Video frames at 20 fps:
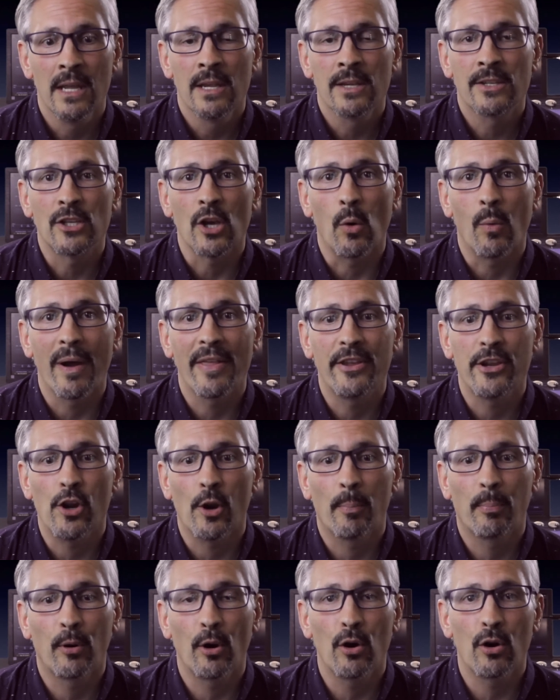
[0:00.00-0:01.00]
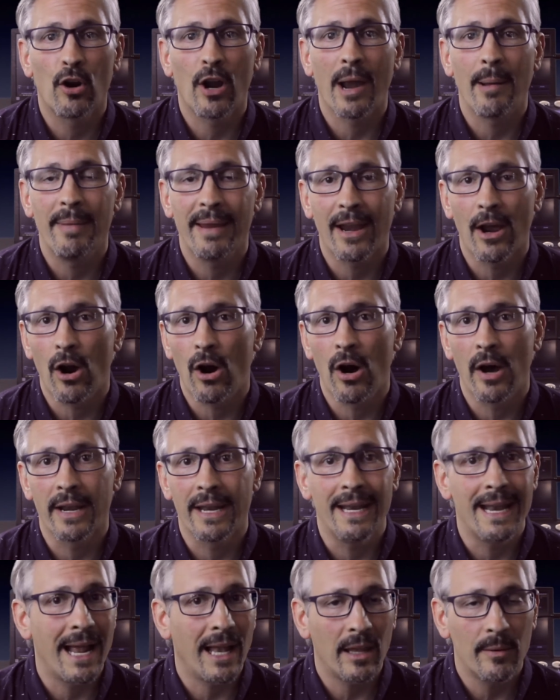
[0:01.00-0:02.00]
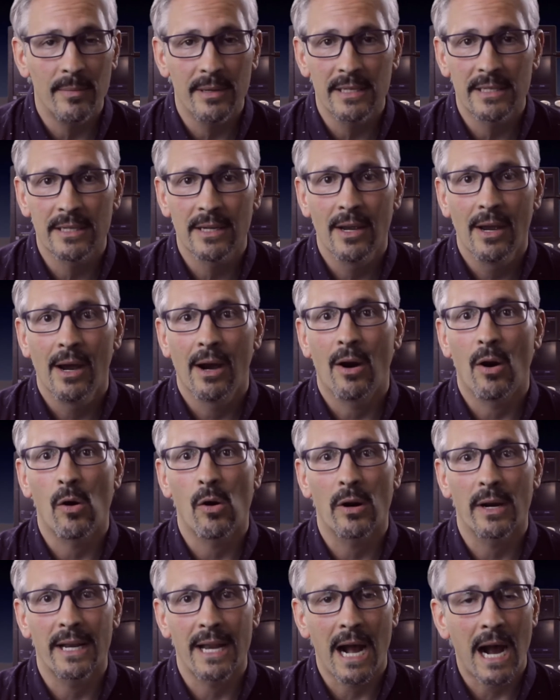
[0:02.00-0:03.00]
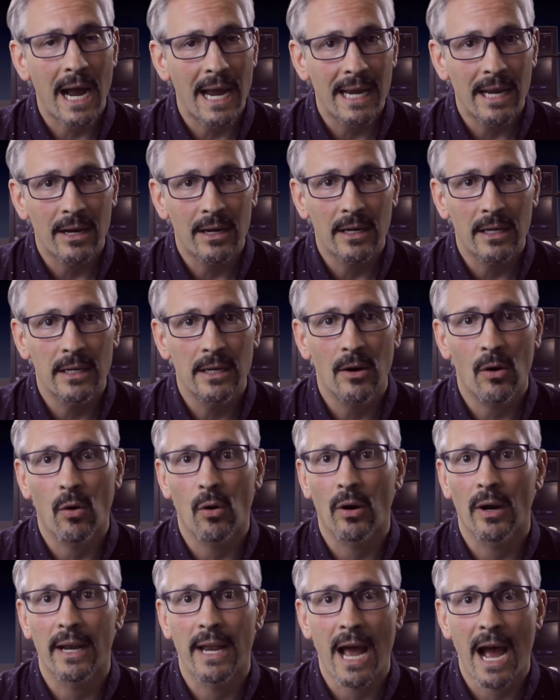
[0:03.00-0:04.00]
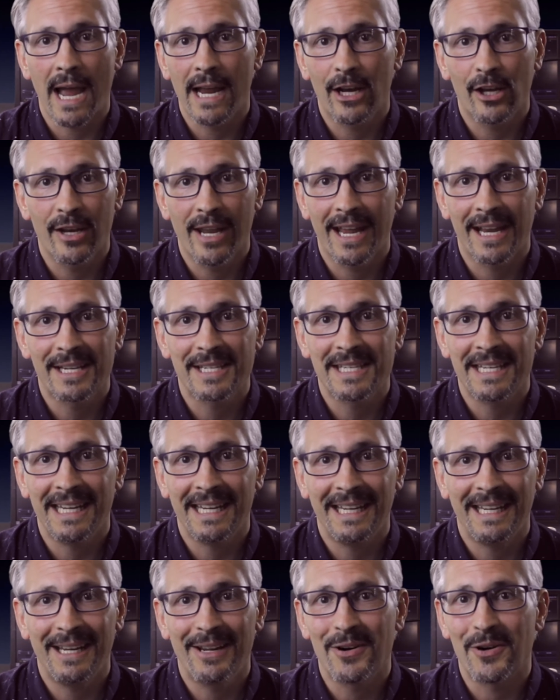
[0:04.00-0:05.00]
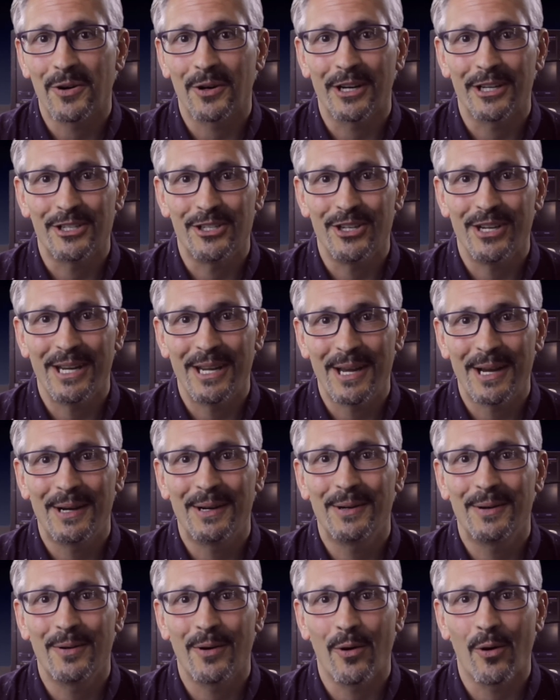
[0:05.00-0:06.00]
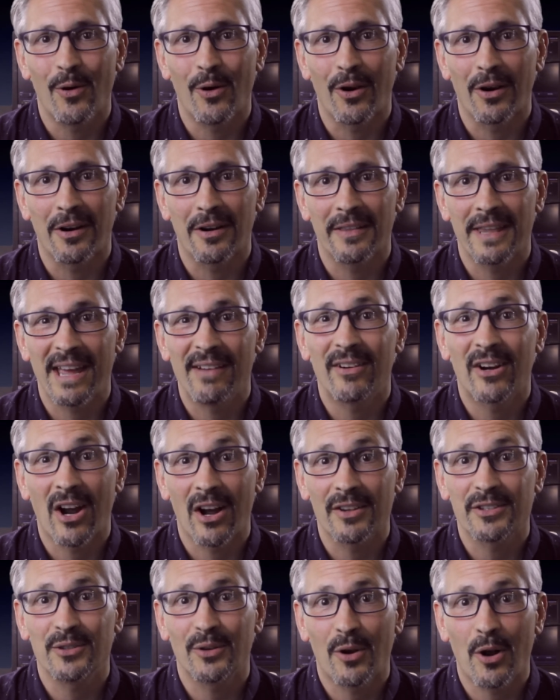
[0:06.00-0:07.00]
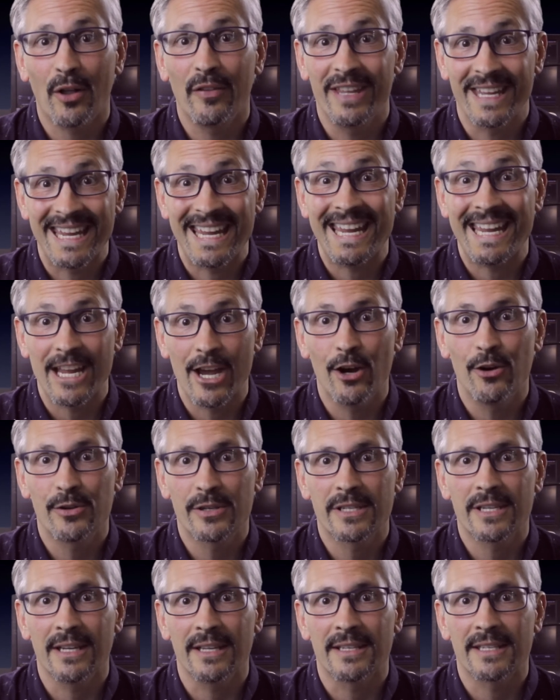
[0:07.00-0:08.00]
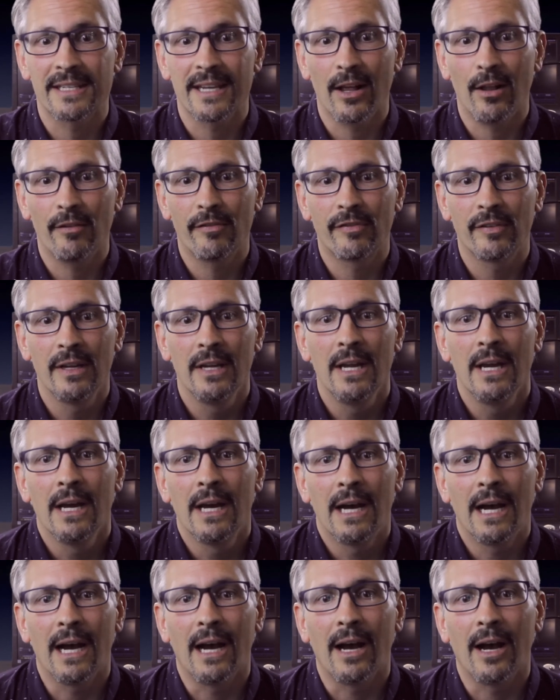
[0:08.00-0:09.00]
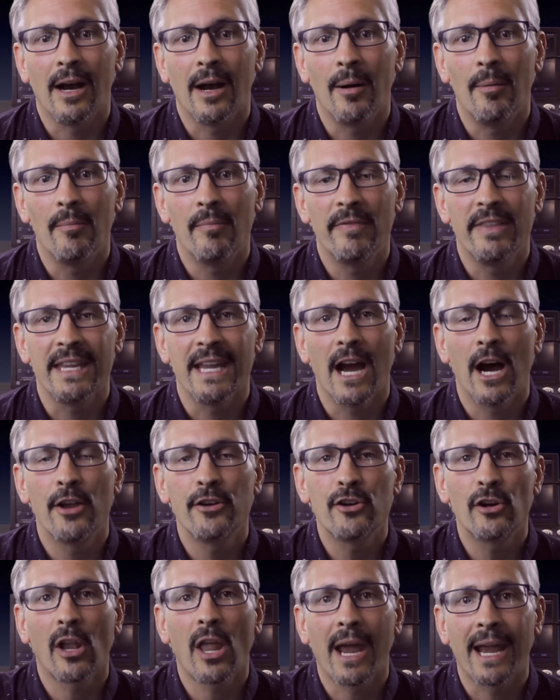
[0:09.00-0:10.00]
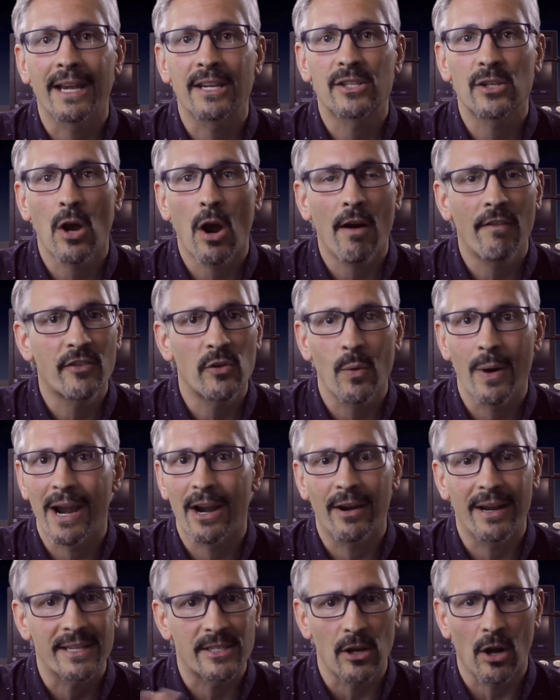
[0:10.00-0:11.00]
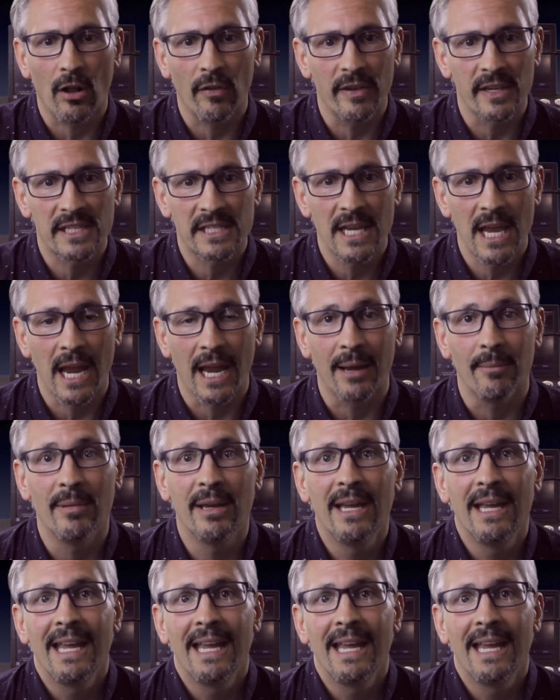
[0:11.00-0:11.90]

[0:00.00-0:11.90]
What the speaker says: So whether you're programming on an element or an ion or an ion XE or a GEO, or they have a console called the EOS itself, the underlying software is all the same.